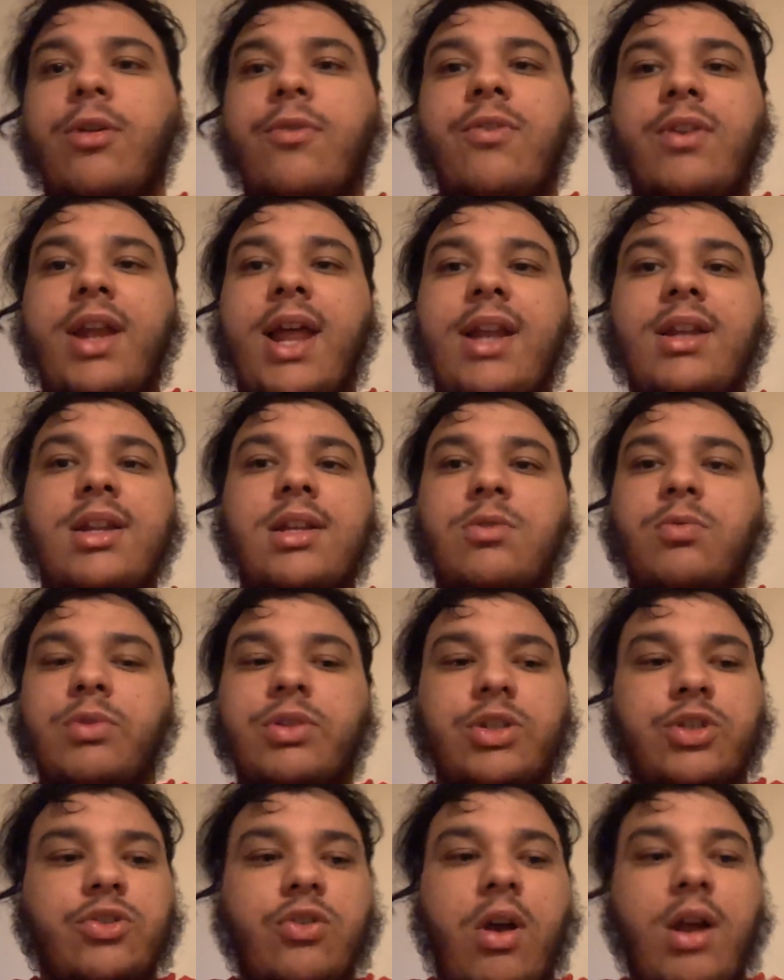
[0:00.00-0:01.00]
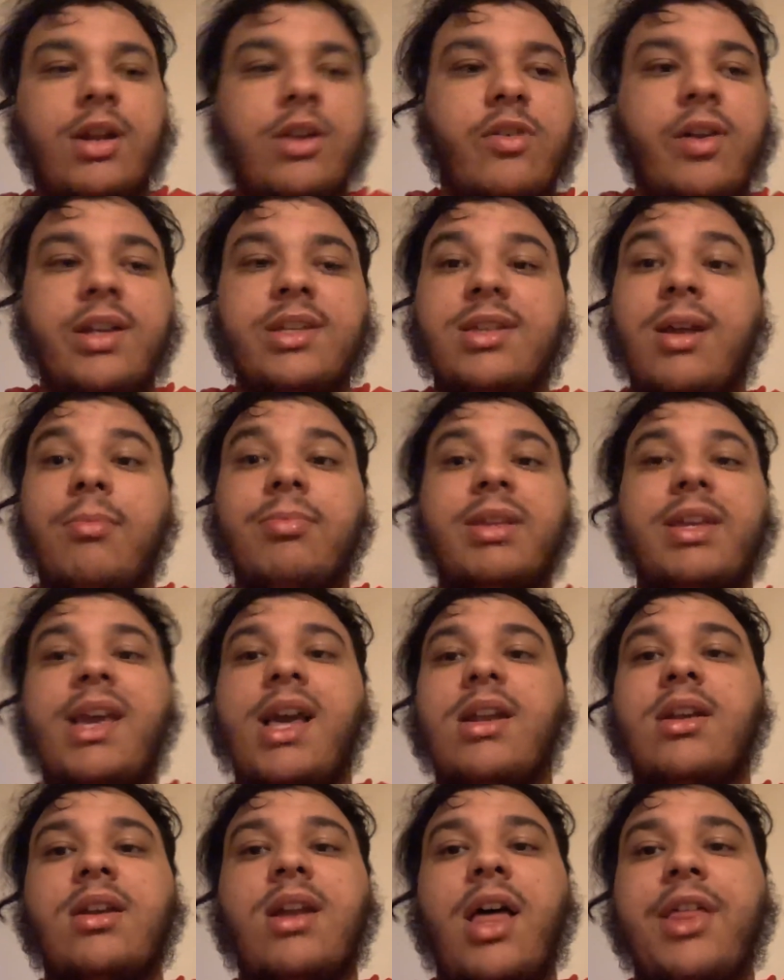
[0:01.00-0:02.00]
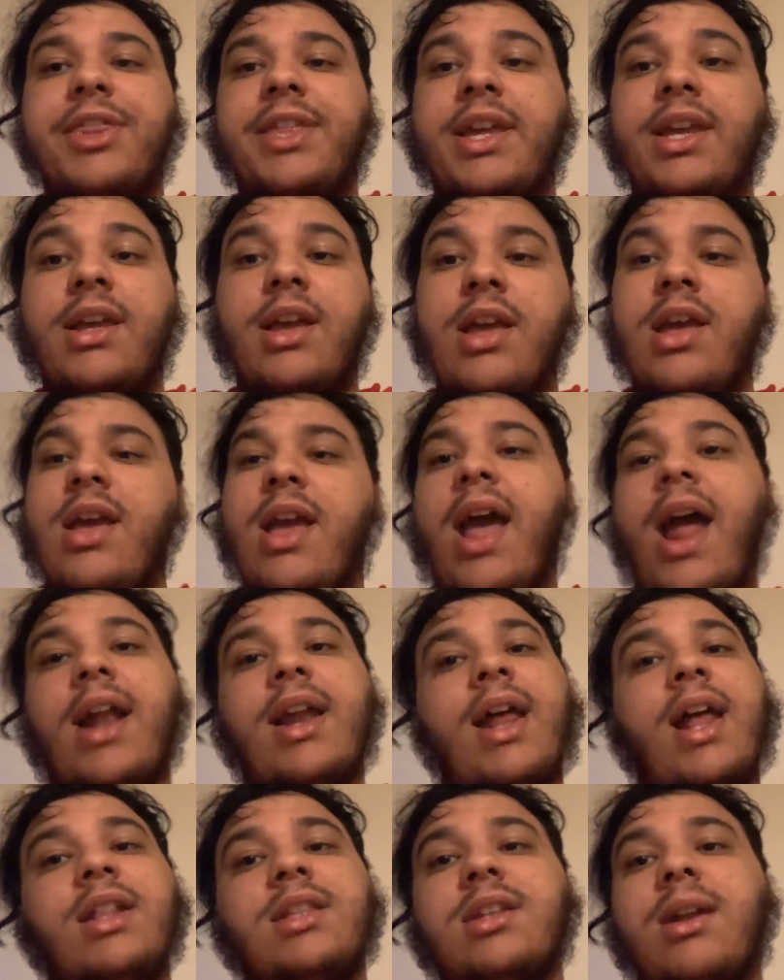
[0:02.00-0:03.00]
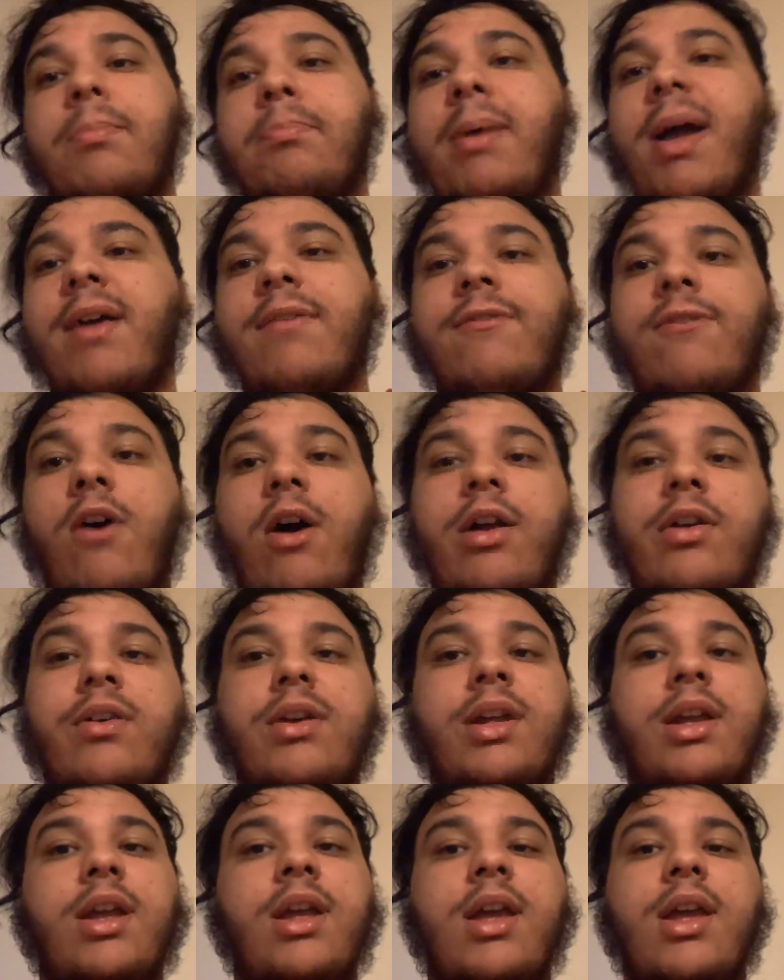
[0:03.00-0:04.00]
Fernandes was just trying to create something out of nothing, and it ended up backfiring.